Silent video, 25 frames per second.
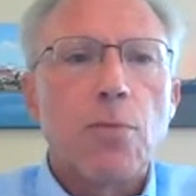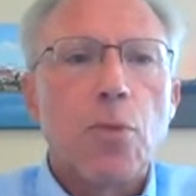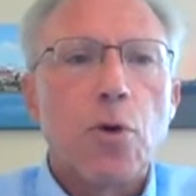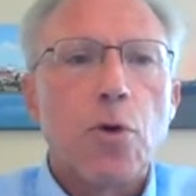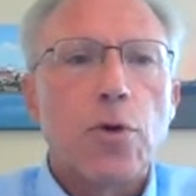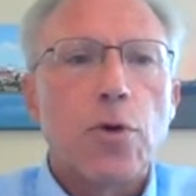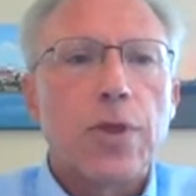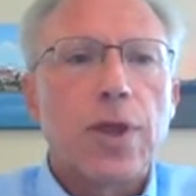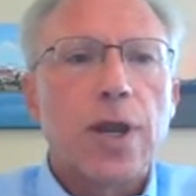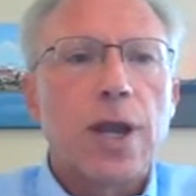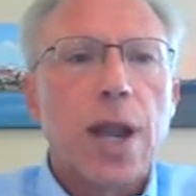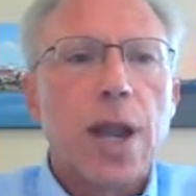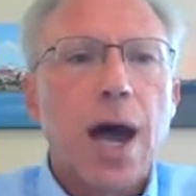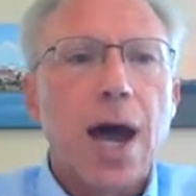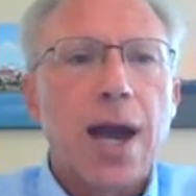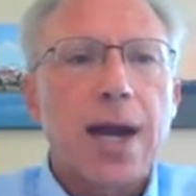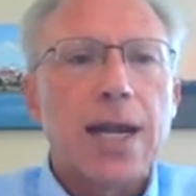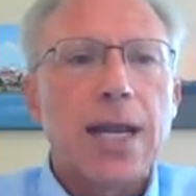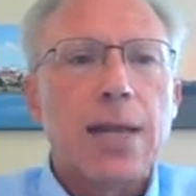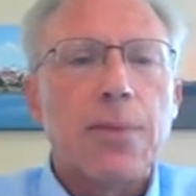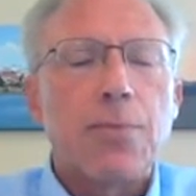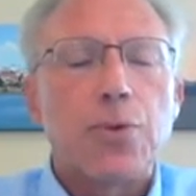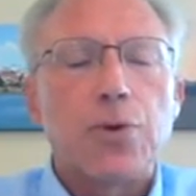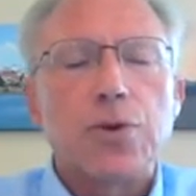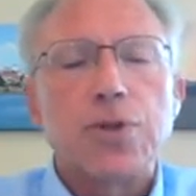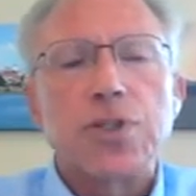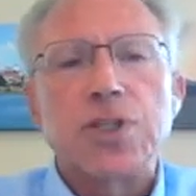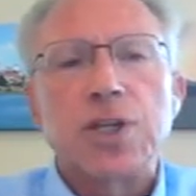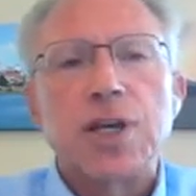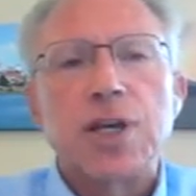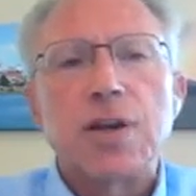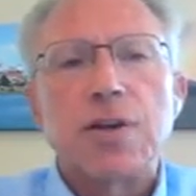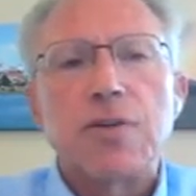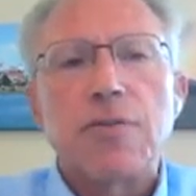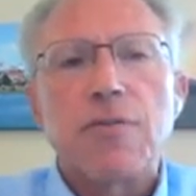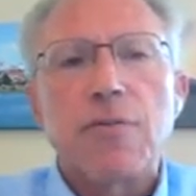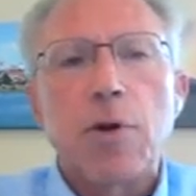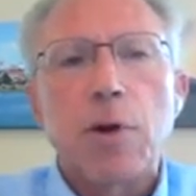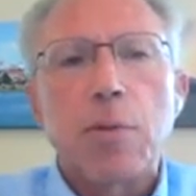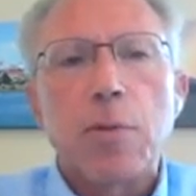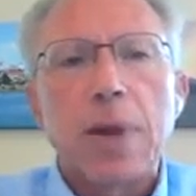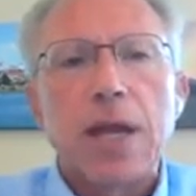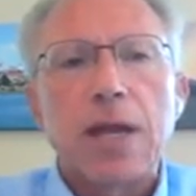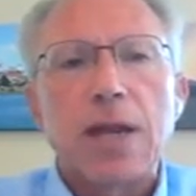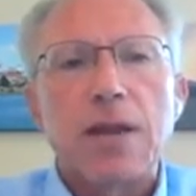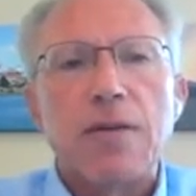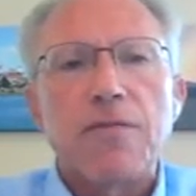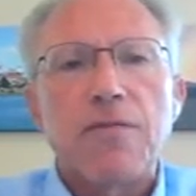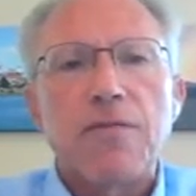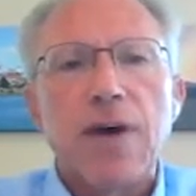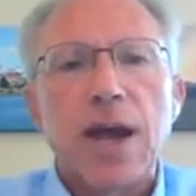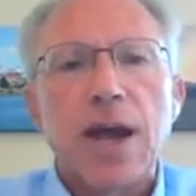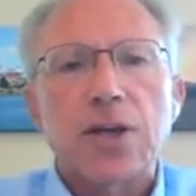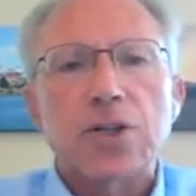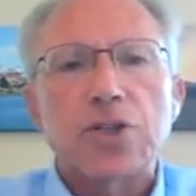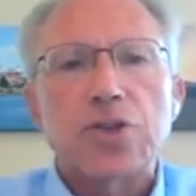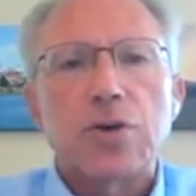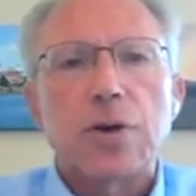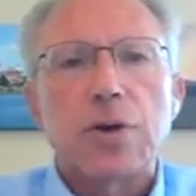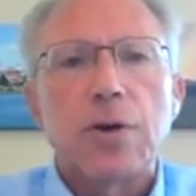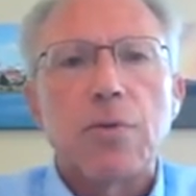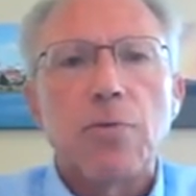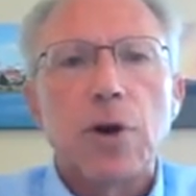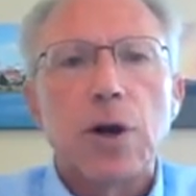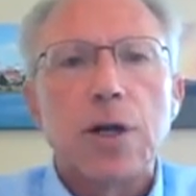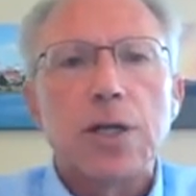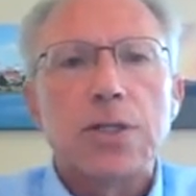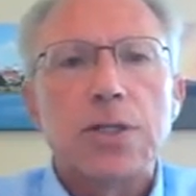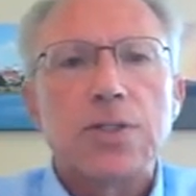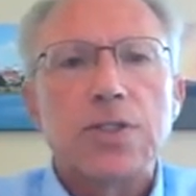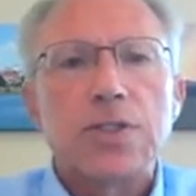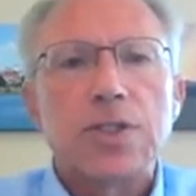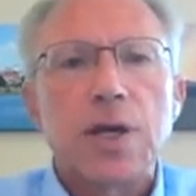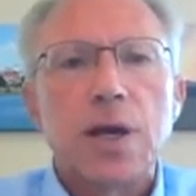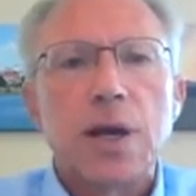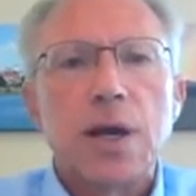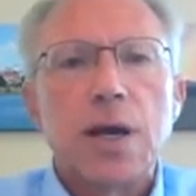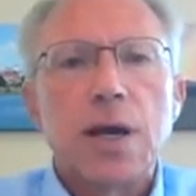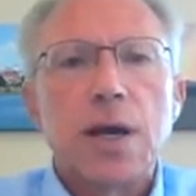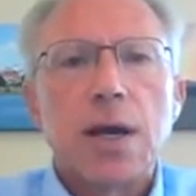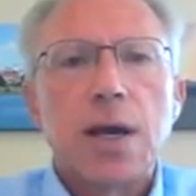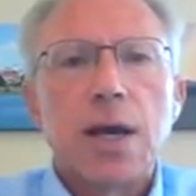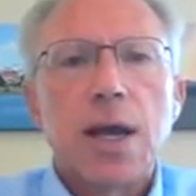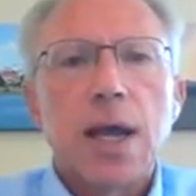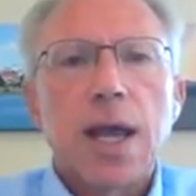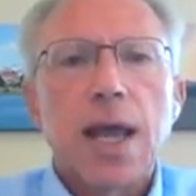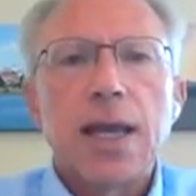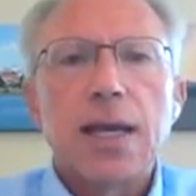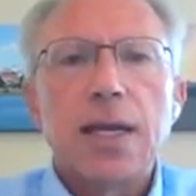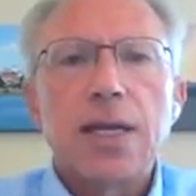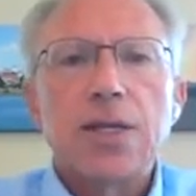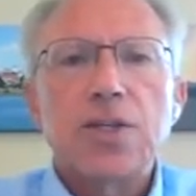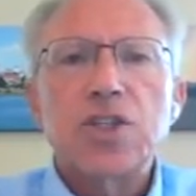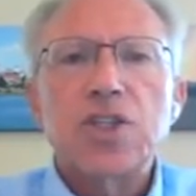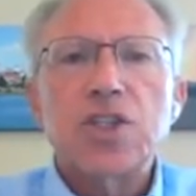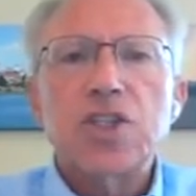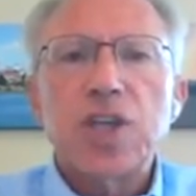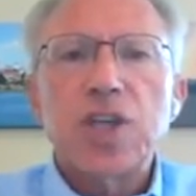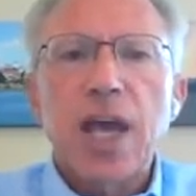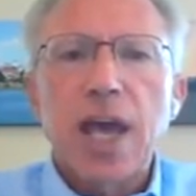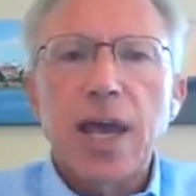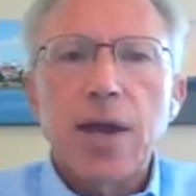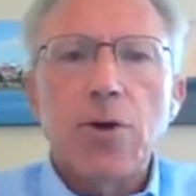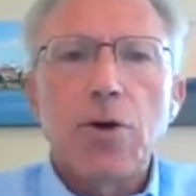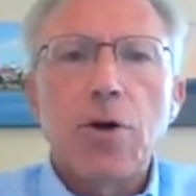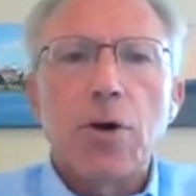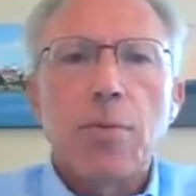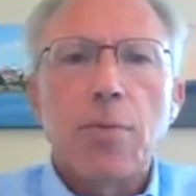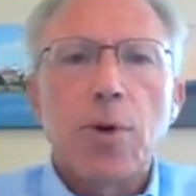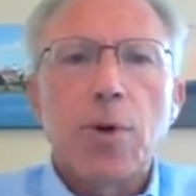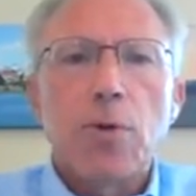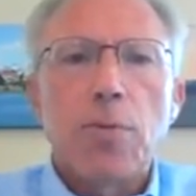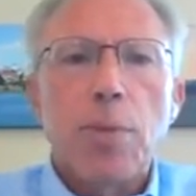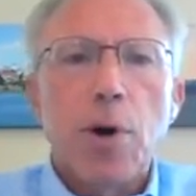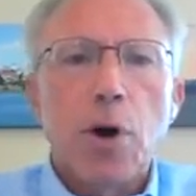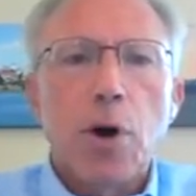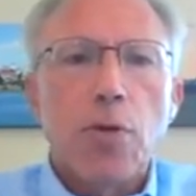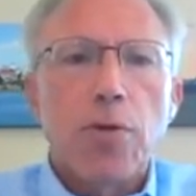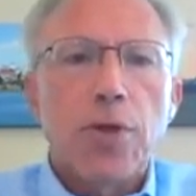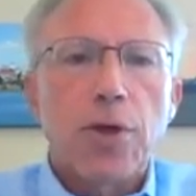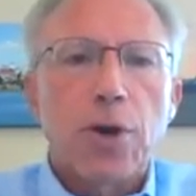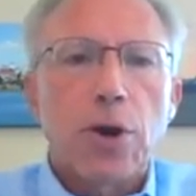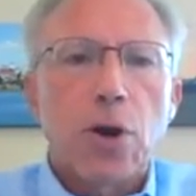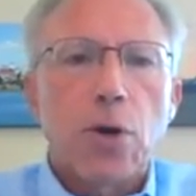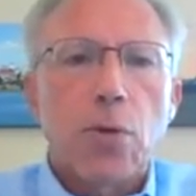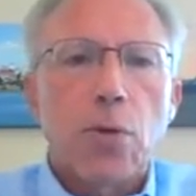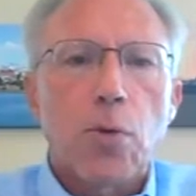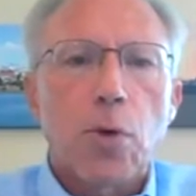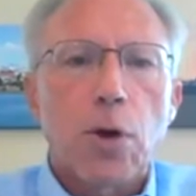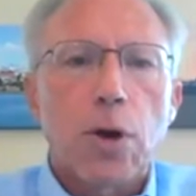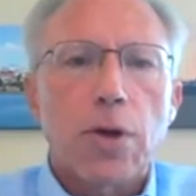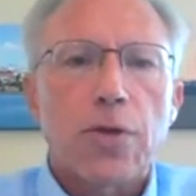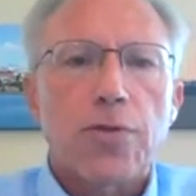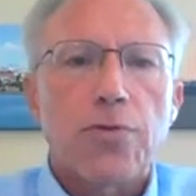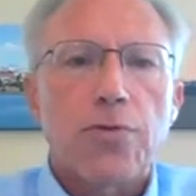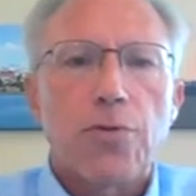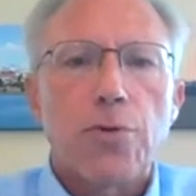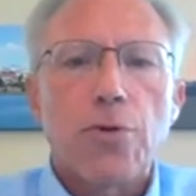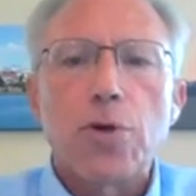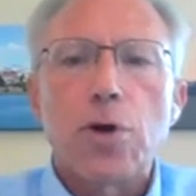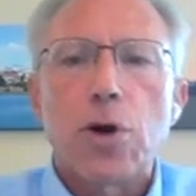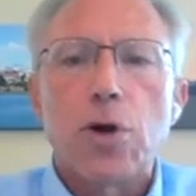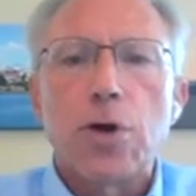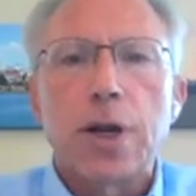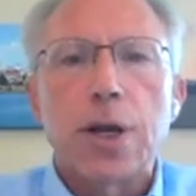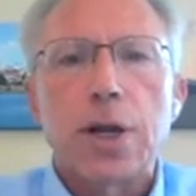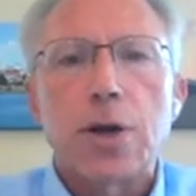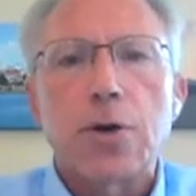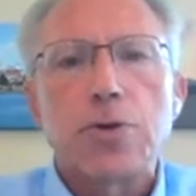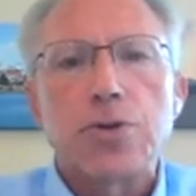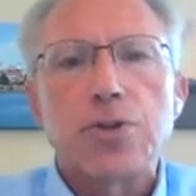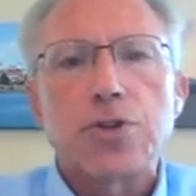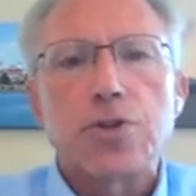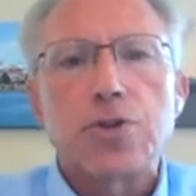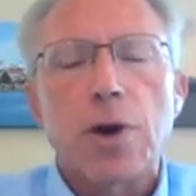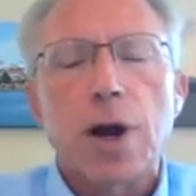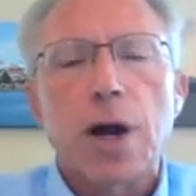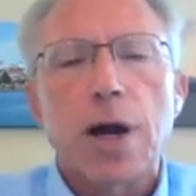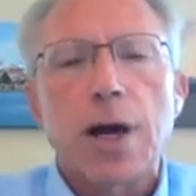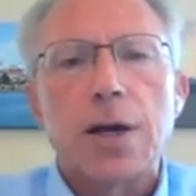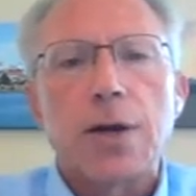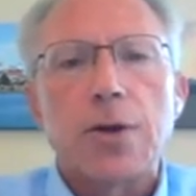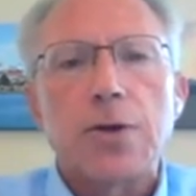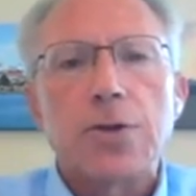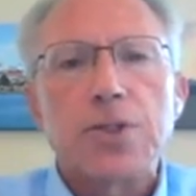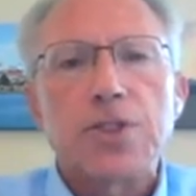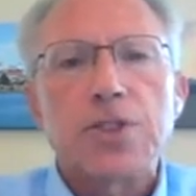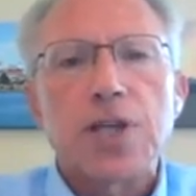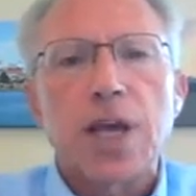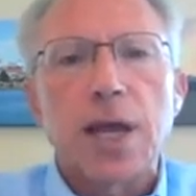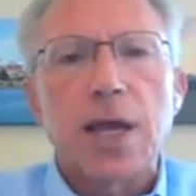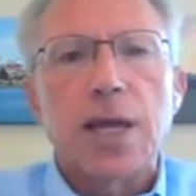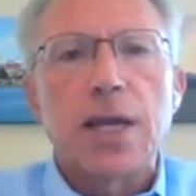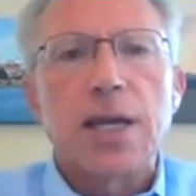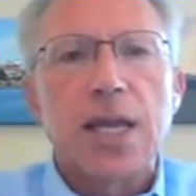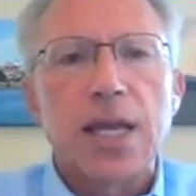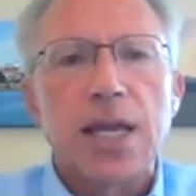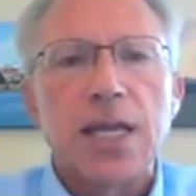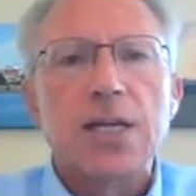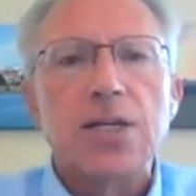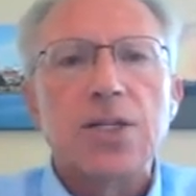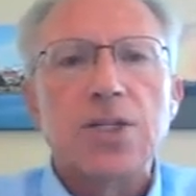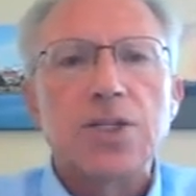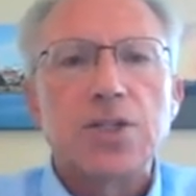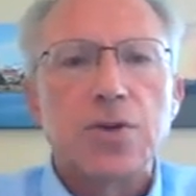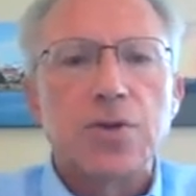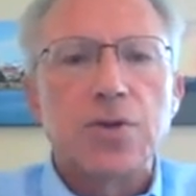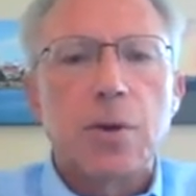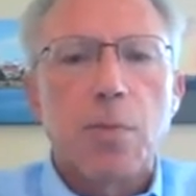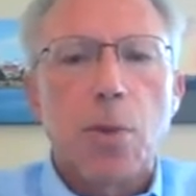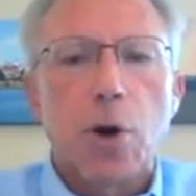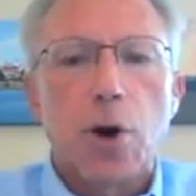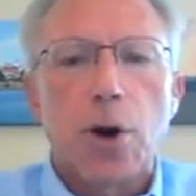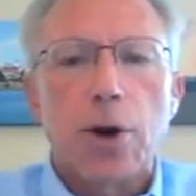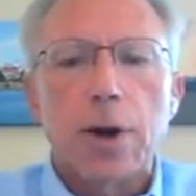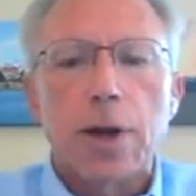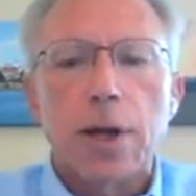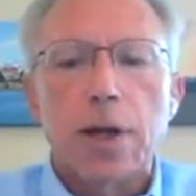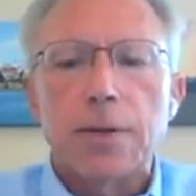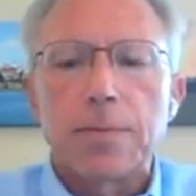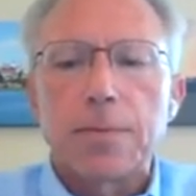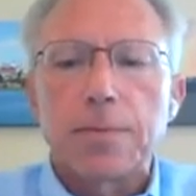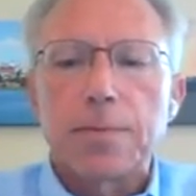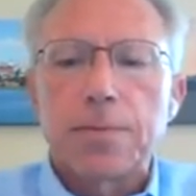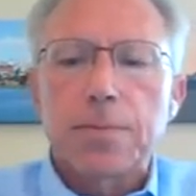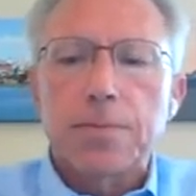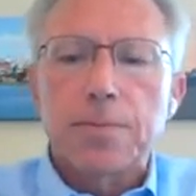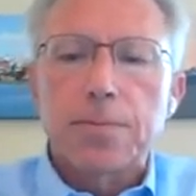in more than 90% of our manufacturing runs and it's scalable both in our work through clinical trials and into the market.